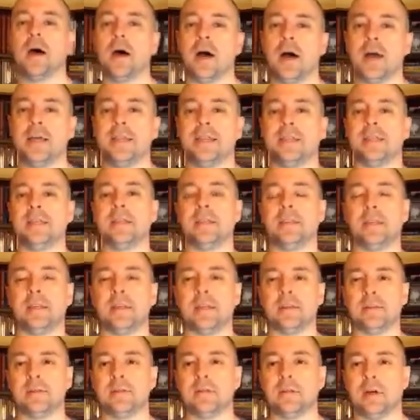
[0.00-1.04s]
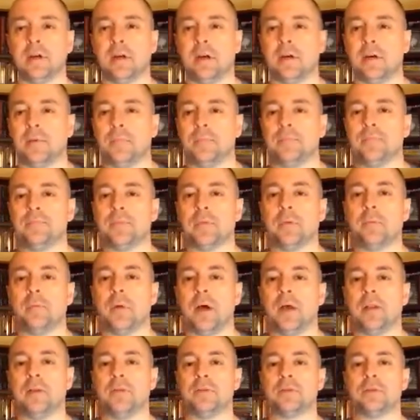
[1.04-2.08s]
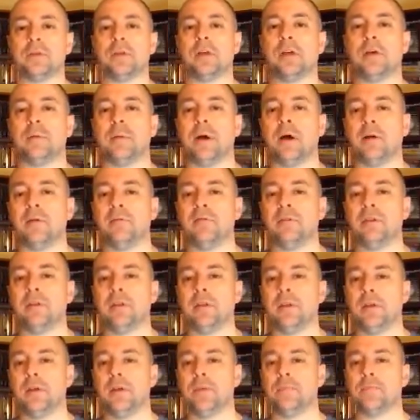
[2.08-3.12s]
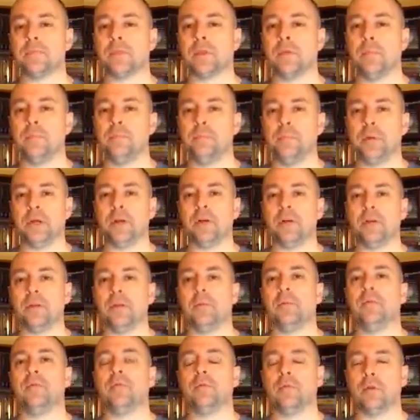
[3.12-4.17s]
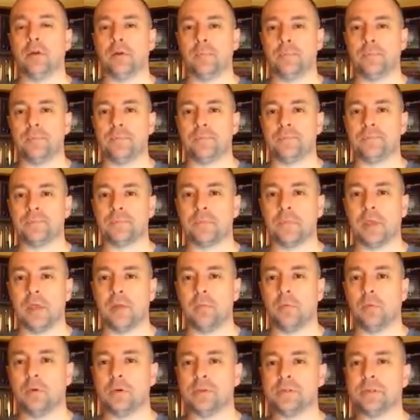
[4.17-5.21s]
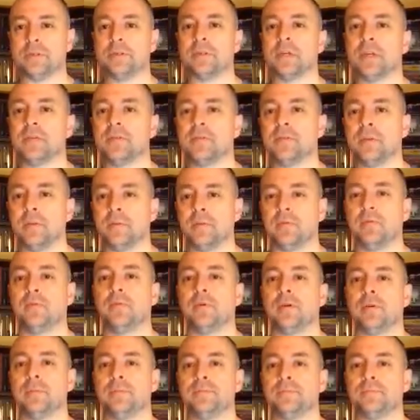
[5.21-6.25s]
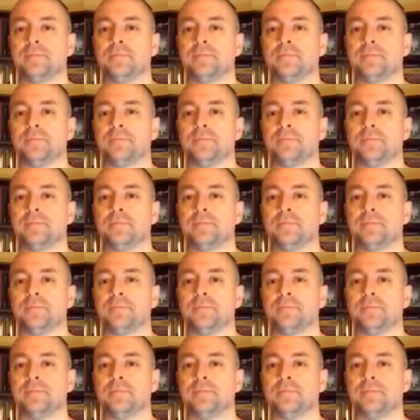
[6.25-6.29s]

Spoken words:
I think that Milo is going to come out of it bigger than before and more successful than before.